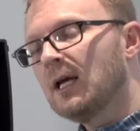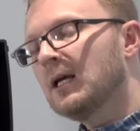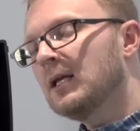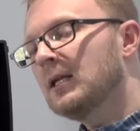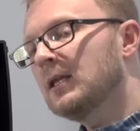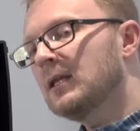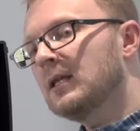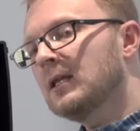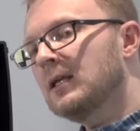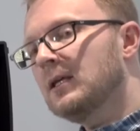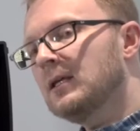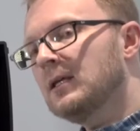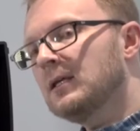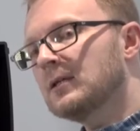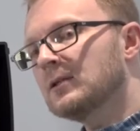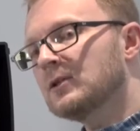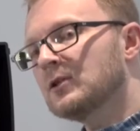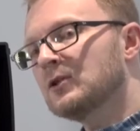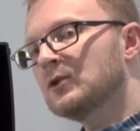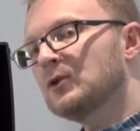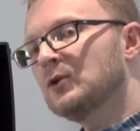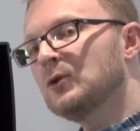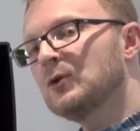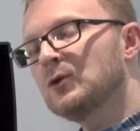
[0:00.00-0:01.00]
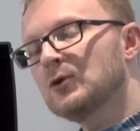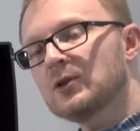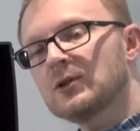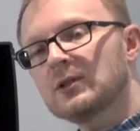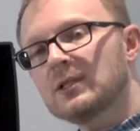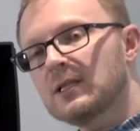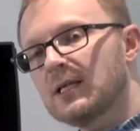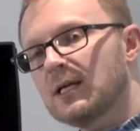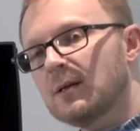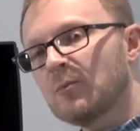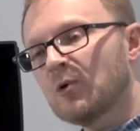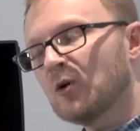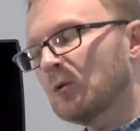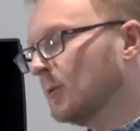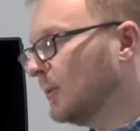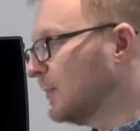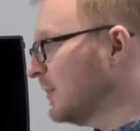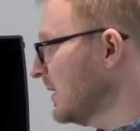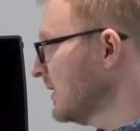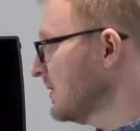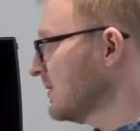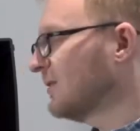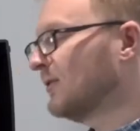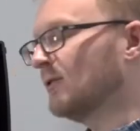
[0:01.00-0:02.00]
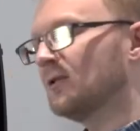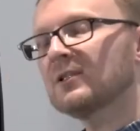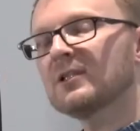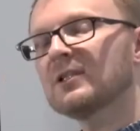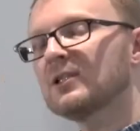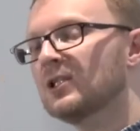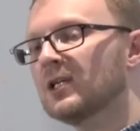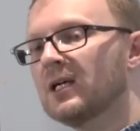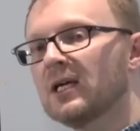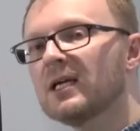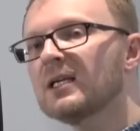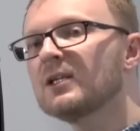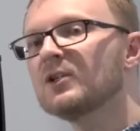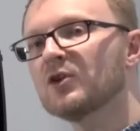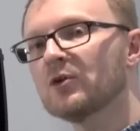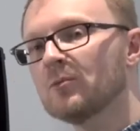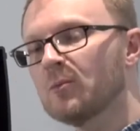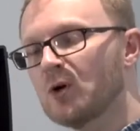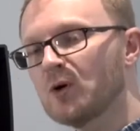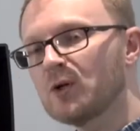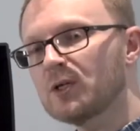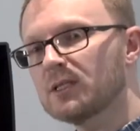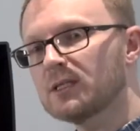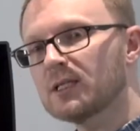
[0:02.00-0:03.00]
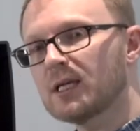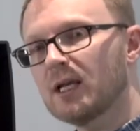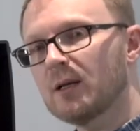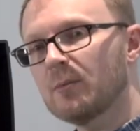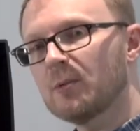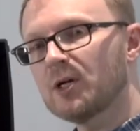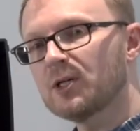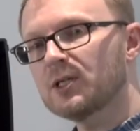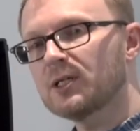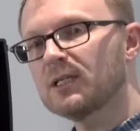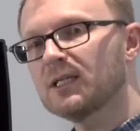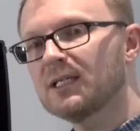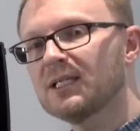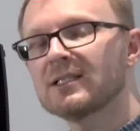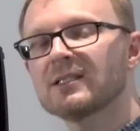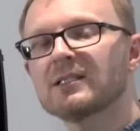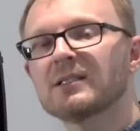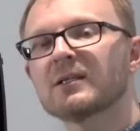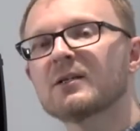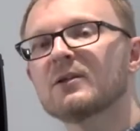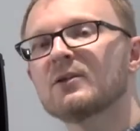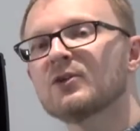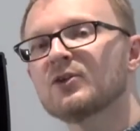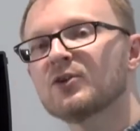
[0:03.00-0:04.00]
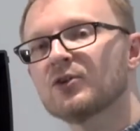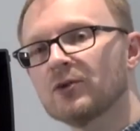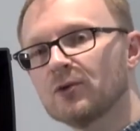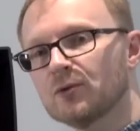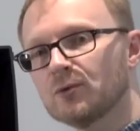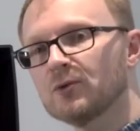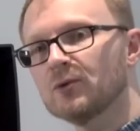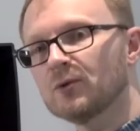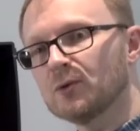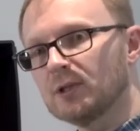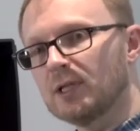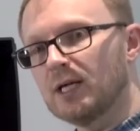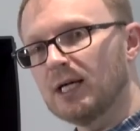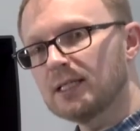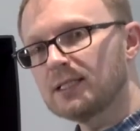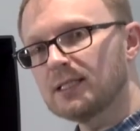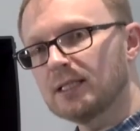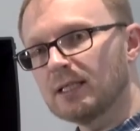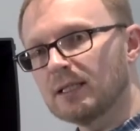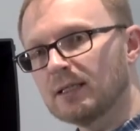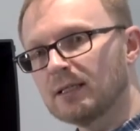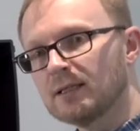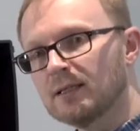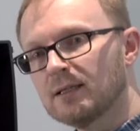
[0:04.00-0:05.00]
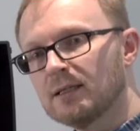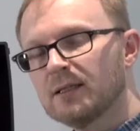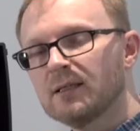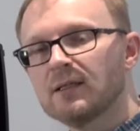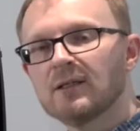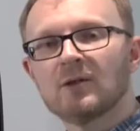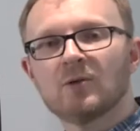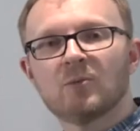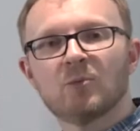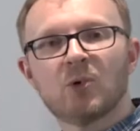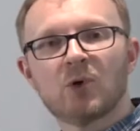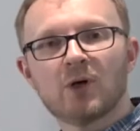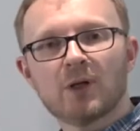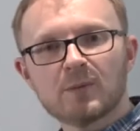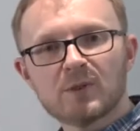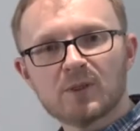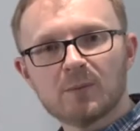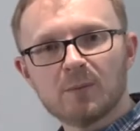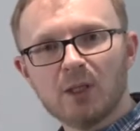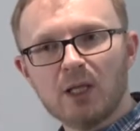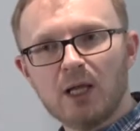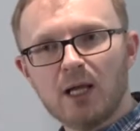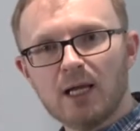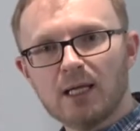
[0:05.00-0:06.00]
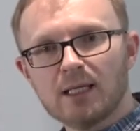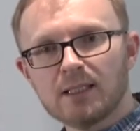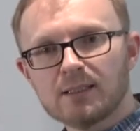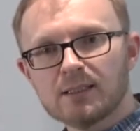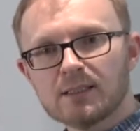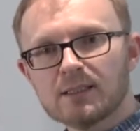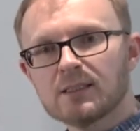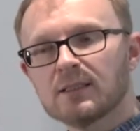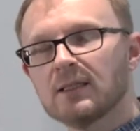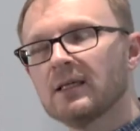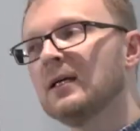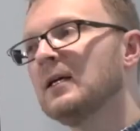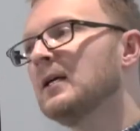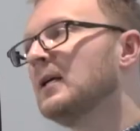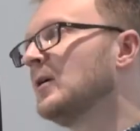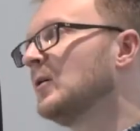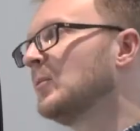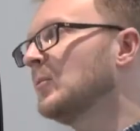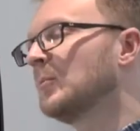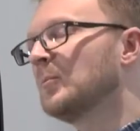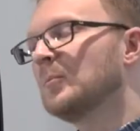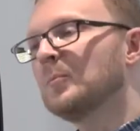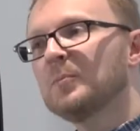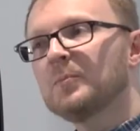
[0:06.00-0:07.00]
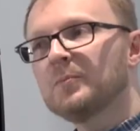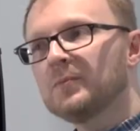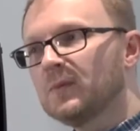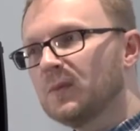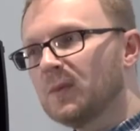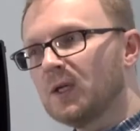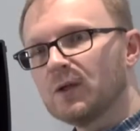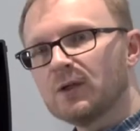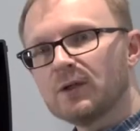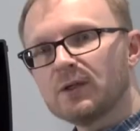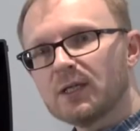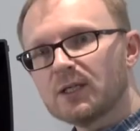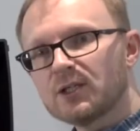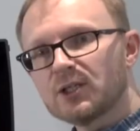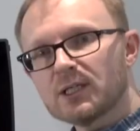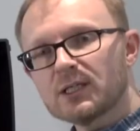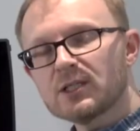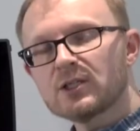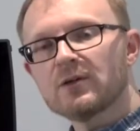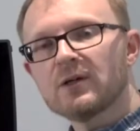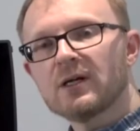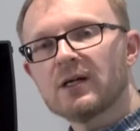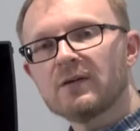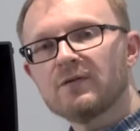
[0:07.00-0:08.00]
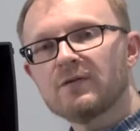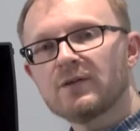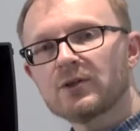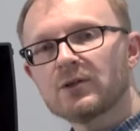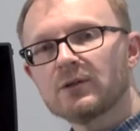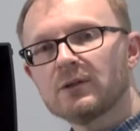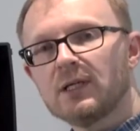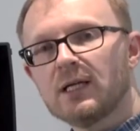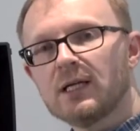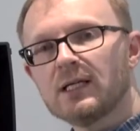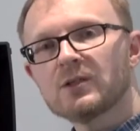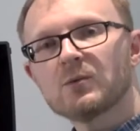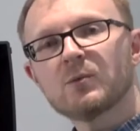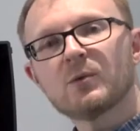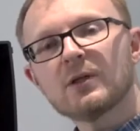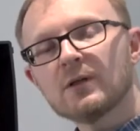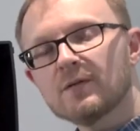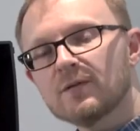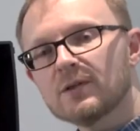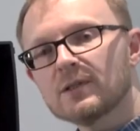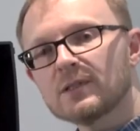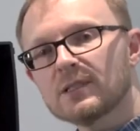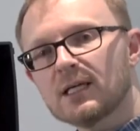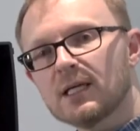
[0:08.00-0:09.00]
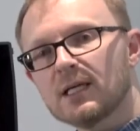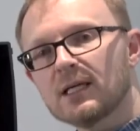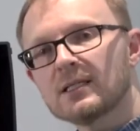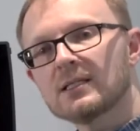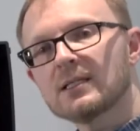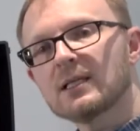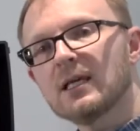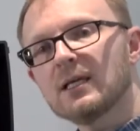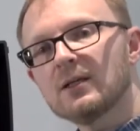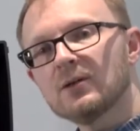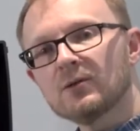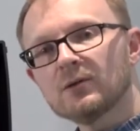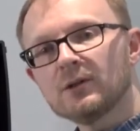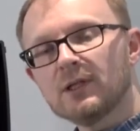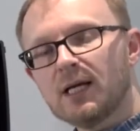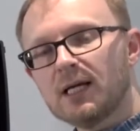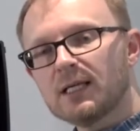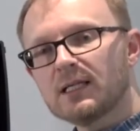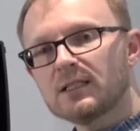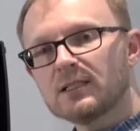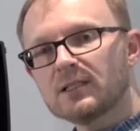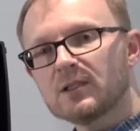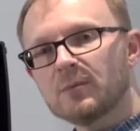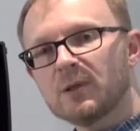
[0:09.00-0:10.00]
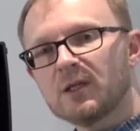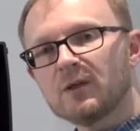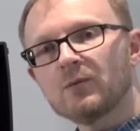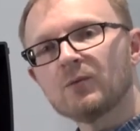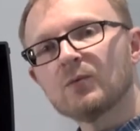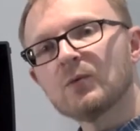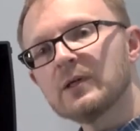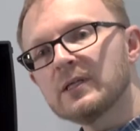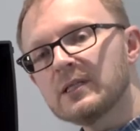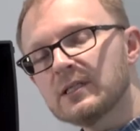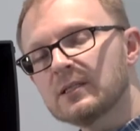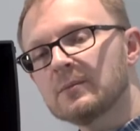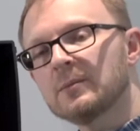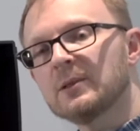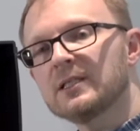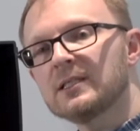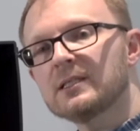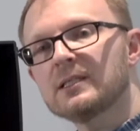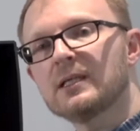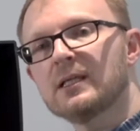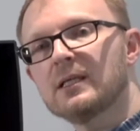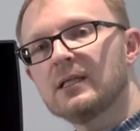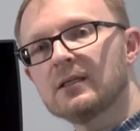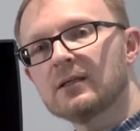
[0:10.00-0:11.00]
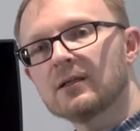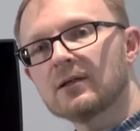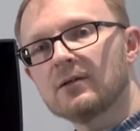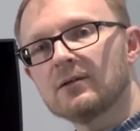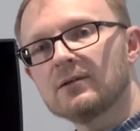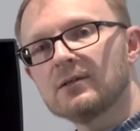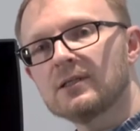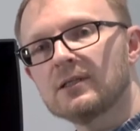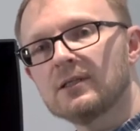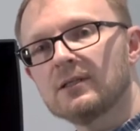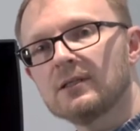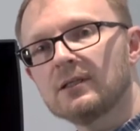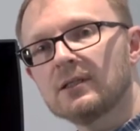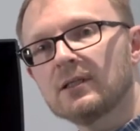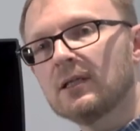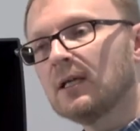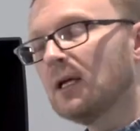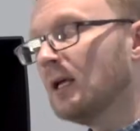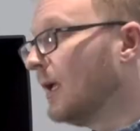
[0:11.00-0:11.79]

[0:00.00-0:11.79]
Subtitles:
the solution to that problem is not to change your monitor's calibration, it's to control your lighting. Put up some blinds, you know, adjust your artificial lights, whatever it takes, get your lighting to be reasonably steady and constant,